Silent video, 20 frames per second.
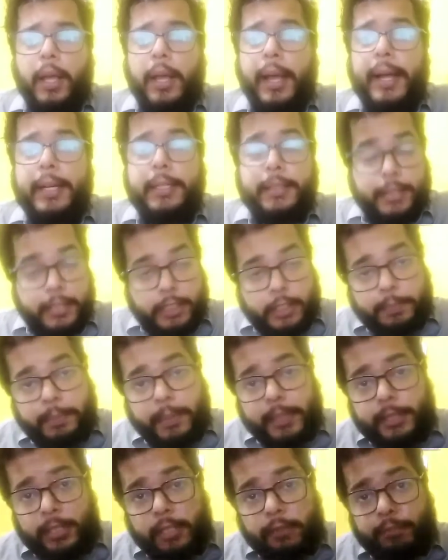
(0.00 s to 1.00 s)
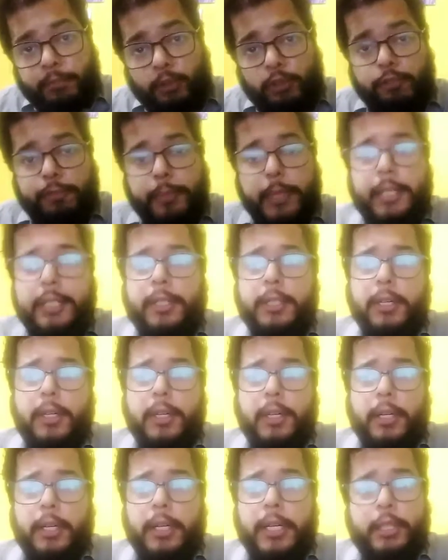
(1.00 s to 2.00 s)
and this peasant movement,
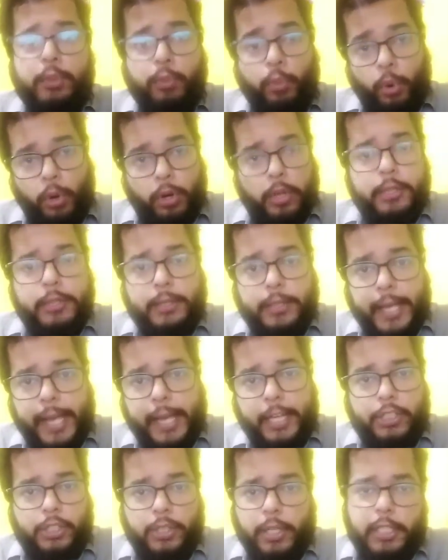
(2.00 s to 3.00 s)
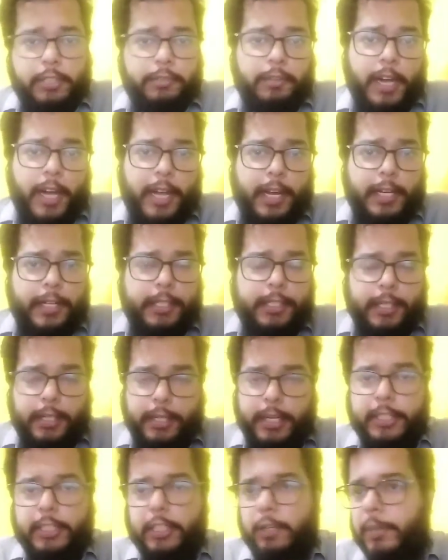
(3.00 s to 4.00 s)
it was actually violent
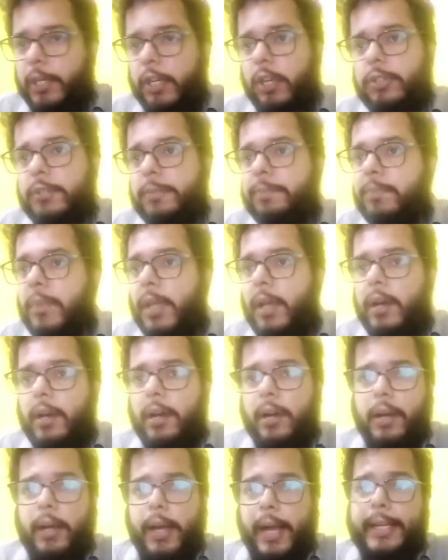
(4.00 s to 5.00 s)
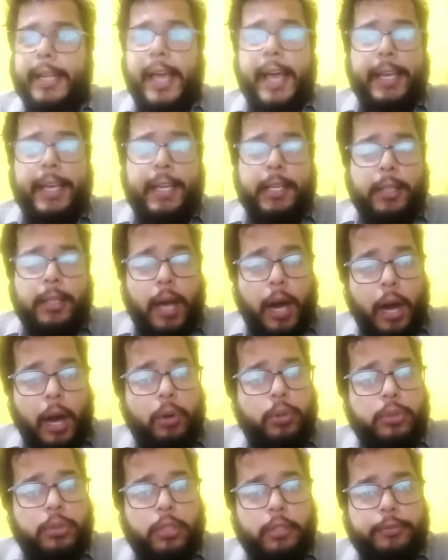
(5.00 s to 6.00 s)
in nature, because attacking the
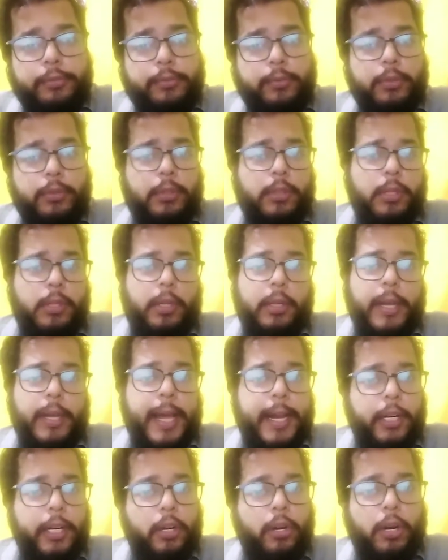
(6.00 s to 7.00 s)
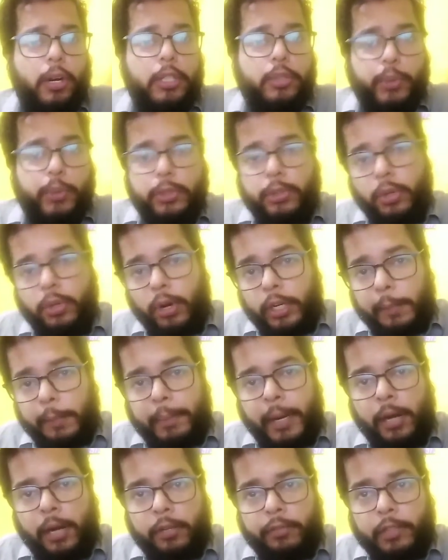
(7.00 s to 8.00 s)
house of landlords was not a
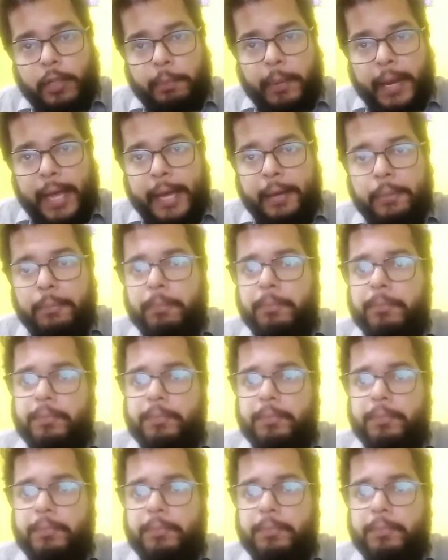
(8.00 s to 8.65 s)
part of the plan.